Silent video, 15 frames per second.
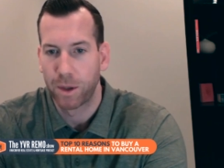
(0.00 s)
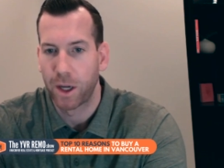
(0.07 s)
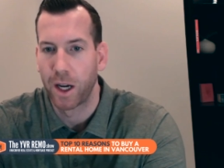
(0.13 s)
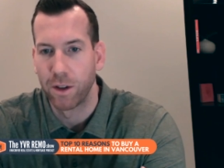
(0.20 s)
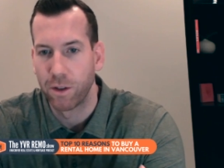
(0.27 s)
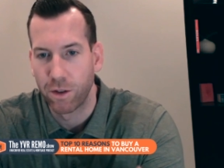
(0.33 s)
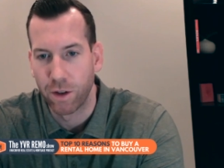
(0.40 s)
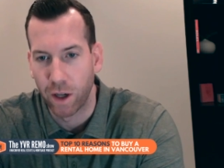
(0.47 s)
kind
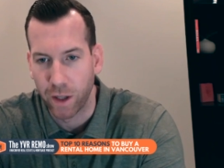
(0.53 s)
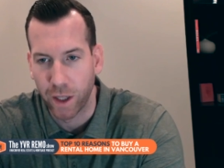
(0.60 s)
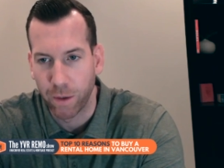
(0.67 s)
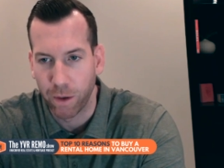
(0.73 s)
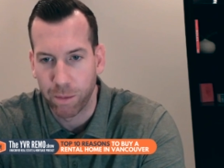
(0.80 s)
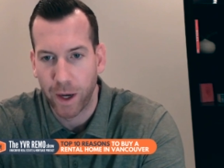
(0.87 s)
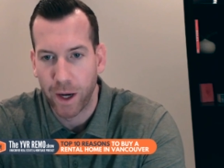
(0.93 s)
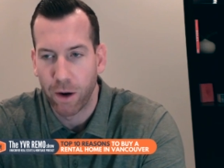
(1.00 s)
of struggling
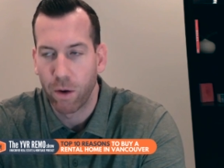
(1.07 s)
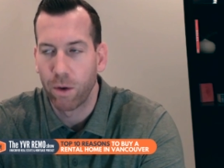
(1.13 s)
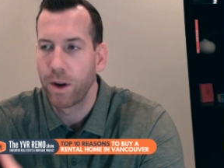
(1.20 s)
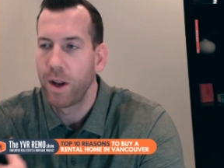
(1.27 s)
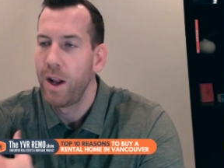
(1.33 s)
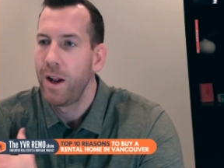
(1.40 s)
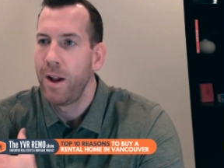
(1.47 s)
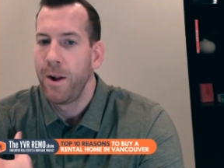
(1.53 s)
with my own?
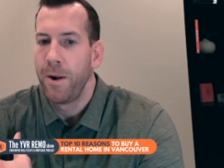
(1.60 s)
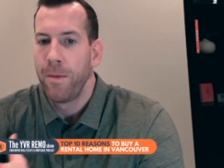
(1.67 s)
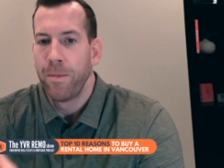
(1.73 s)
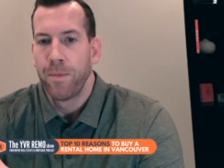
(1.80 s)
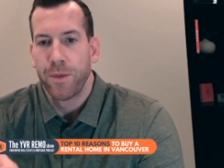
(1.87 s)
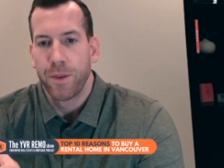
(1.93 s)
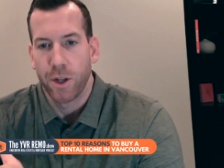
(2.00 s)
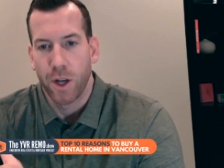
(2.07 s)

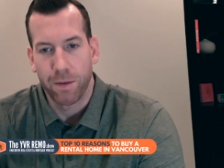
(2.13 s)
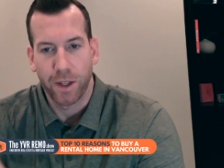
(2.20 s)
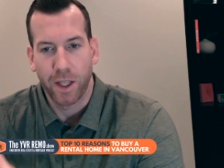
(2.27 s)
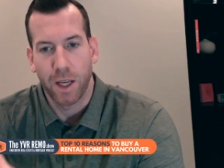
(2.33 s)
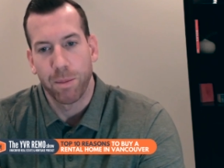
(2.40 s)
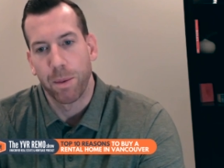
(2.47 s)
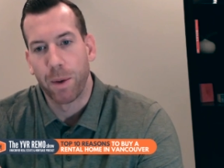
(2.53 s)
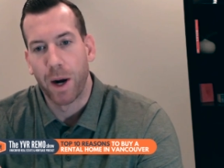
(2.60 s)
You have to
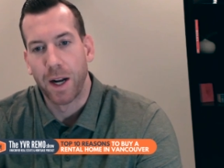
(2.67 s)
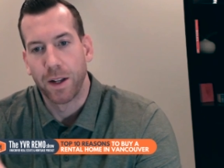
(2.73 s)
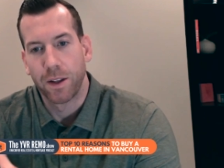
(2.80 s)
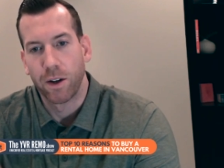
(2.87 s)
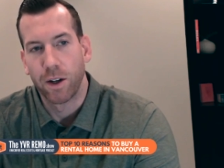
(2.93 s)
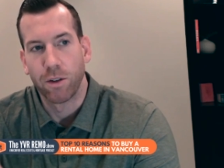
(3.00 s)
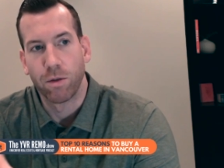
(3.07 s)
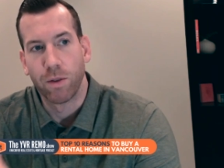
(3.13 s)
keep in mind that
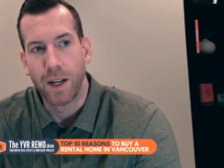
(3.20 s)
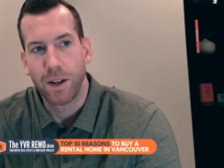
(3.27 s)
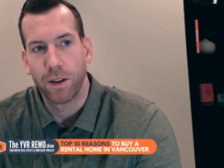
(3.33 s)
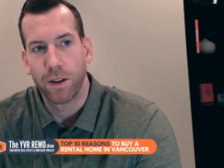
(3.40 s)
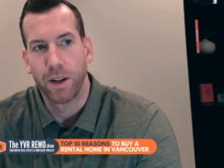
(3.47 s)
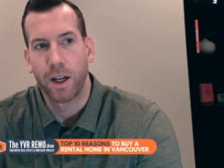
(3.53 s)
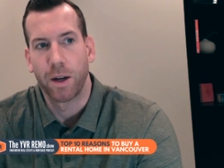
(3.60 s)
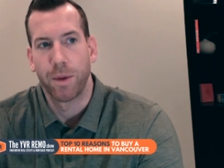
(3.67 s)
there is
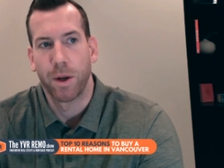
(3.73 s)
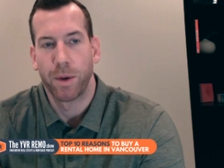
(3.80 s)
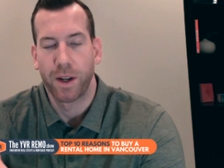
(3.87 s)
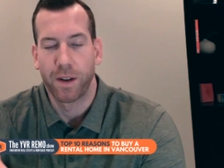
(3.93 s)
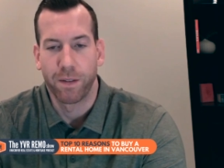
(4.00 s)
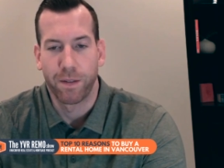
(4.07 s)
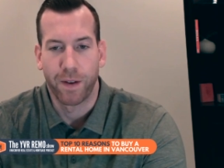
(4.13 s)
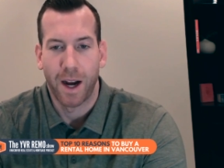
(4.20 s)
rental income that we
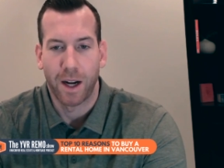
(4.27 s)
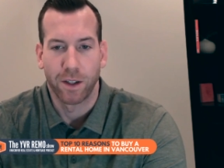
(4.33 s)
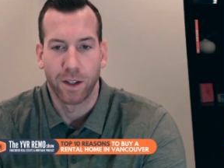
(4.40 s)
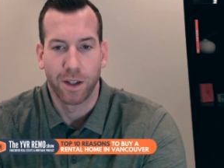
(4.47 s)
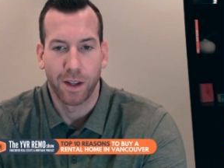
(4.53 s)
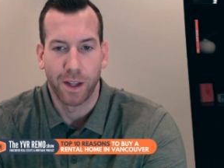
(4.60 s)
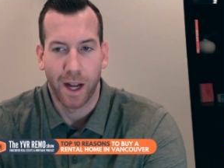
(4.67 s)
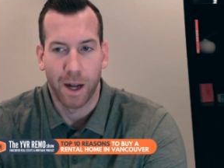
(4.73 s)
could factor
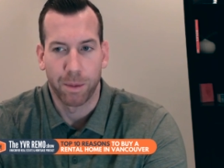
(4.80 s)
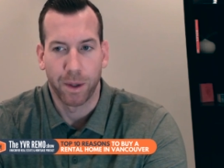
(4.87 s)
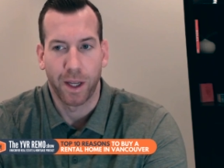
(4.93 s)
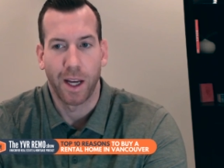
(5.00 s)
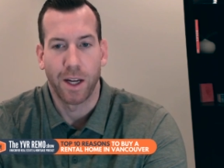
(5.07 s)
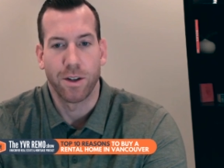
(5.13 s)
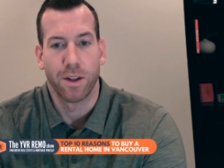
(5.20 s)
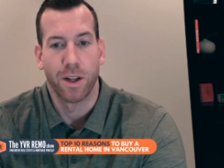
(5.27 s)
into the
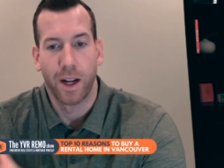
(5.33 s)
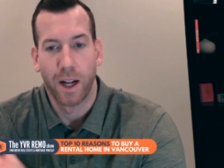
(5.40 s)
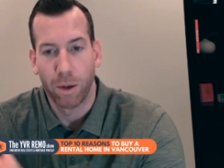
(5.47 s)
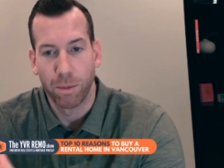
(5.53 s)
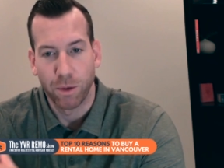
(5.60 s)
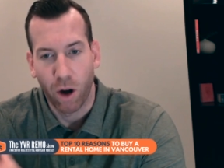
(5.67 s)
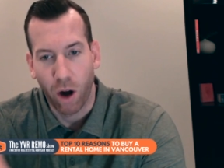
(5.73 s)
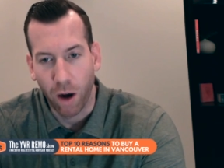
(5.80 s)
application that
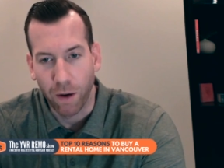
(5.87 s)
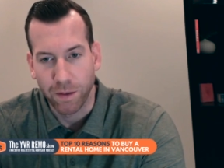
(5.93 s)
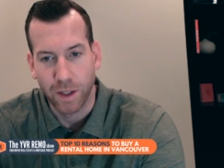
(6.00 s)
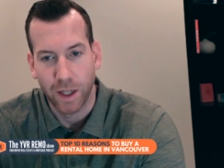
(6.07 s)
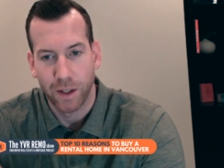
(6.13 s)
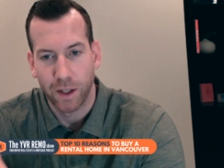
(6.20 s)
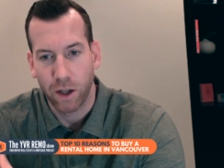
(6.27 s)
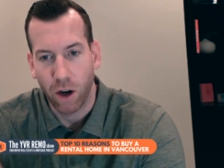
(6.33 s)
helps
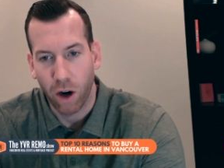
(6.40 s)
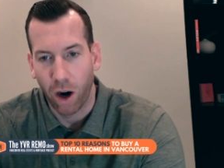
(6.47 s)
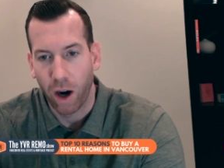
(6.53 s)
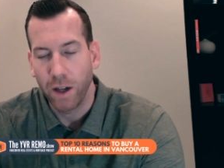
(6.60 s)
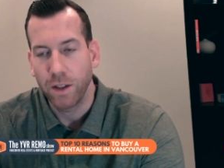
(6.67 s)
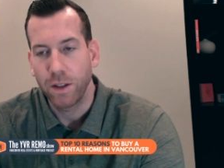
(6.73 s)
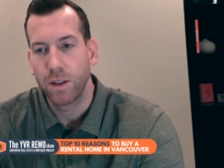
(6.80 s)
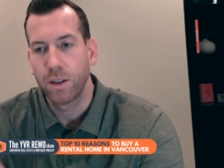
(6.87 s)
offset the
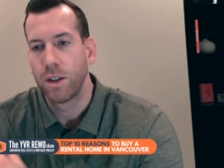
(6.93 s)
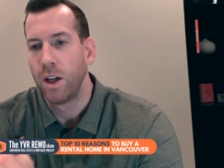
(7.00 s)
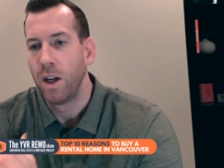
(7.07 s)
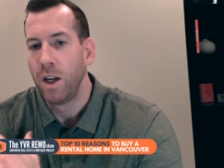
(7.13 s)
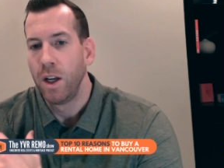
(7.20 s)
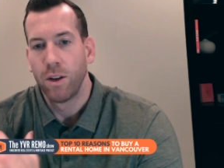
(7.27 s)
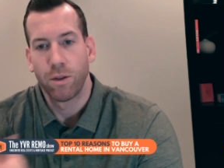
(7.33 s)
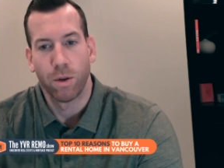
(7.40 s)
costs.
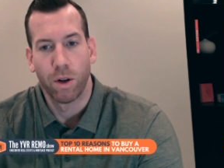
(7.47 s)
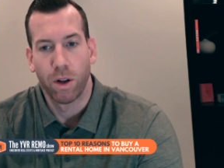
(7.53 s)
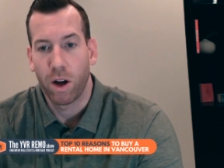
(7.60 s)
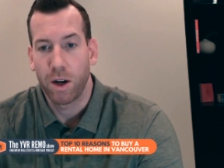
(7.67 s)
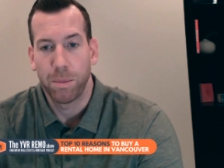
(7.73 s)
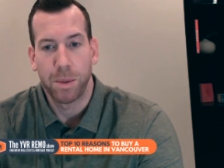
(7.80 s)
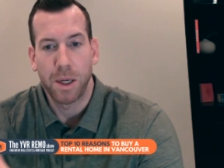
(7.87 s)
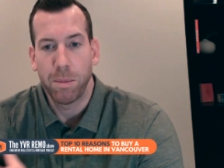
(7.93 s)
So a lot
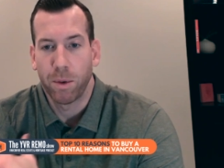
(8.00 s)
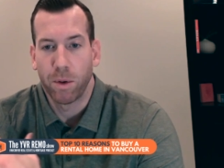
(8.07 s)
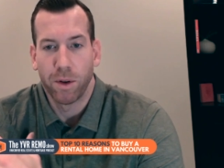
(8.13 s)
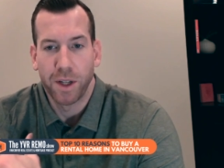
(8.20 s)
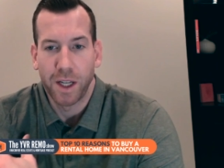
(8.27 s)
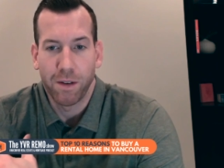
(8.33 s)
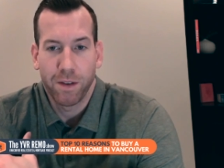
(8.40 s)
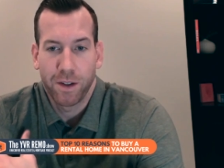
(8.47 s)
of people,
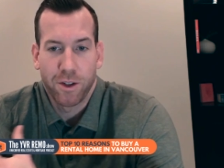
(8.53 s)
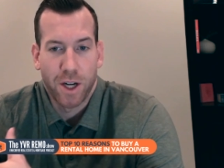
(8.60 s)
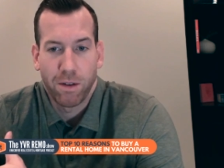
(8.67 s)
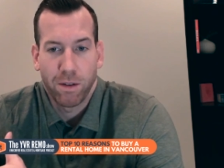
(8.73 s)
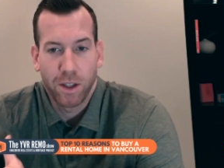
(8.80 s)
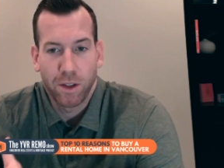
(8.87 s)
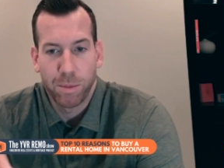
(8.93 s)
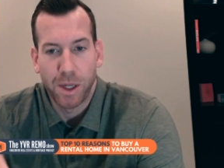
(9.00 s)
even
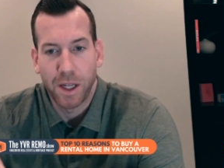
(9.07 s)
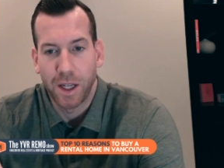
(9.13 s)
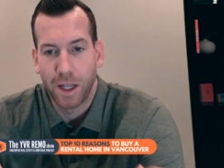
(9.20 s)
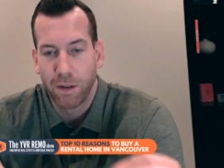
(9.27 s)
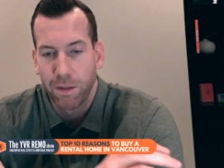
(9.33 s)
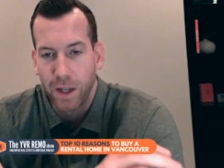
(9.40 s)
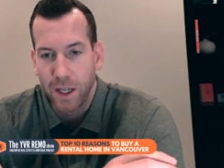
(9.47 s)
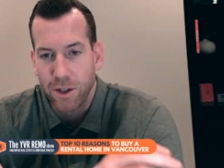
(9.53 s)
generally speaking,
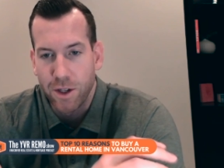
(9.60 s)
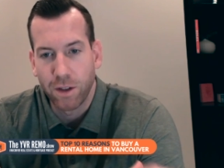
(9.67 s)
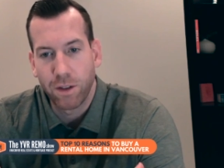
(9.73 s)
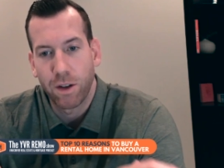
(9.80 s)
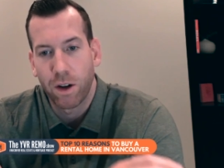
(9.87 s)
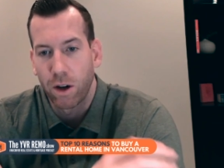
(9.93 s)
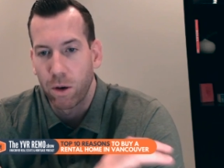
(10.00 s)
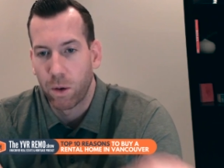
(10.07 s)
if they
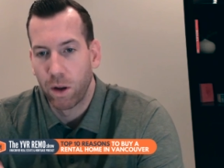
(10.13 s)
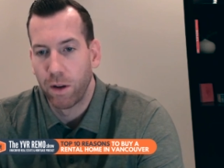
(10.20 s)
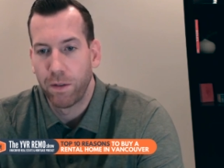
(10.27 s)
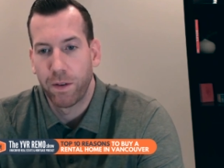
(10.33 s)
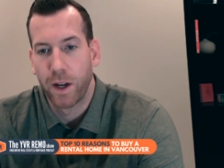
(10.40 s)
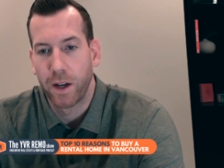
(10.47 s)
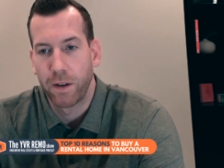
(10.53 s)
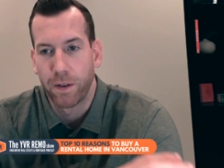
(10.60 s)
just are
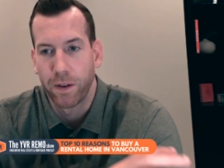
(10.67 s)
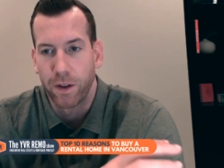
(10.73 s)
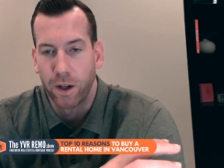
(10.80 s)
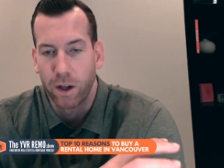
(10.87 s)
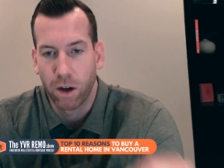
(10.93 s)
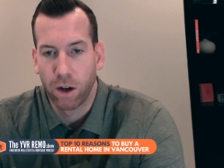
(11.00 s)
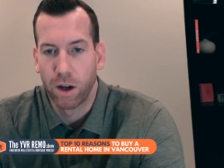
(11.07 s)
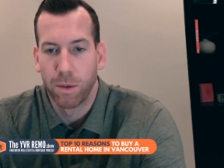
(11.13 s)
qualifying for their
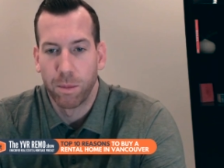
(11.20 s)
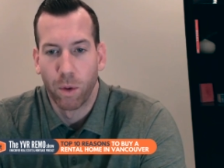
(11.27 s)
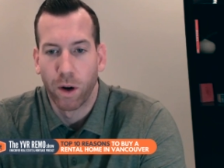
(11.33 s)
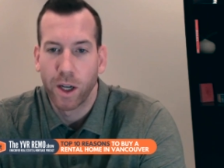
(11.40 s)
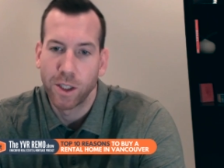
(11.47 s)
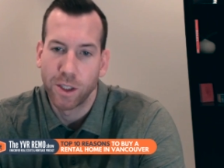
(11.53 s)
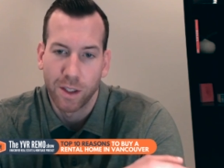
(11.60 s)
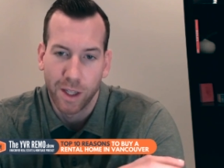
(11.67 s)
current
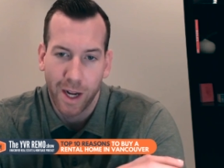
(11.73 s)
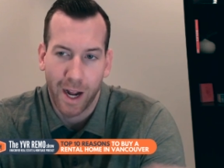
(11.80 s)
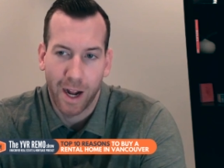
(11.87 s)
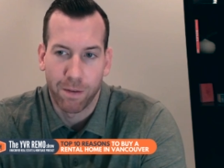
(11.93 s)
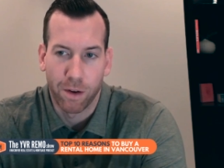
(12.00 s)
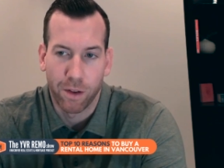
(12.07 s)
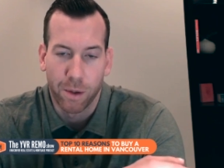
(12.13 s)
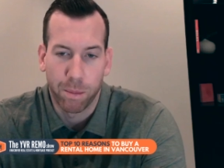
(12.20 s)
mortgage that they have
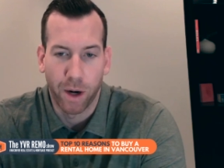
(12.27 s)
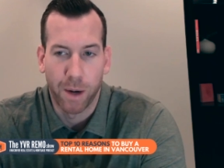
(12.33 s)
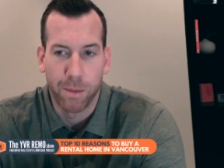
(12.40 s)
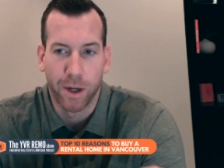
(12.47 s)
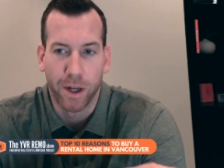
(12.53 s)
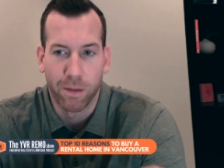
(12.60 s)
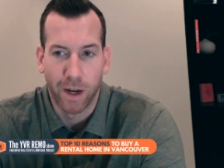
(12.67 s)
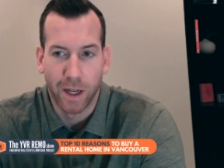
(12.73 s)
on their
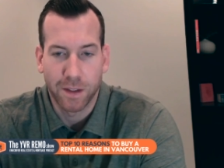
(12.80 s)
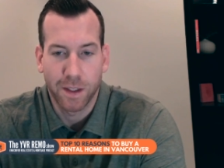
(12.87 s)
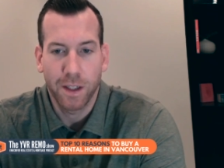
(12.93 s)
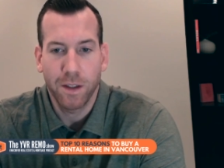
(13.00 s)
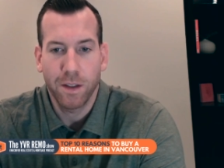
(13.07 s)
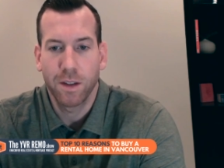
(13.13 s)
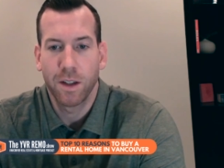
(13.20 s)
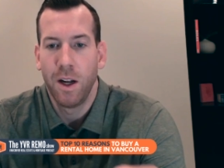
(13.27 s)
primary
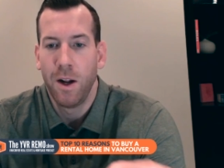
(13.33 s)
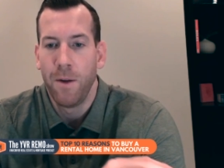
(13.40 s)
residence,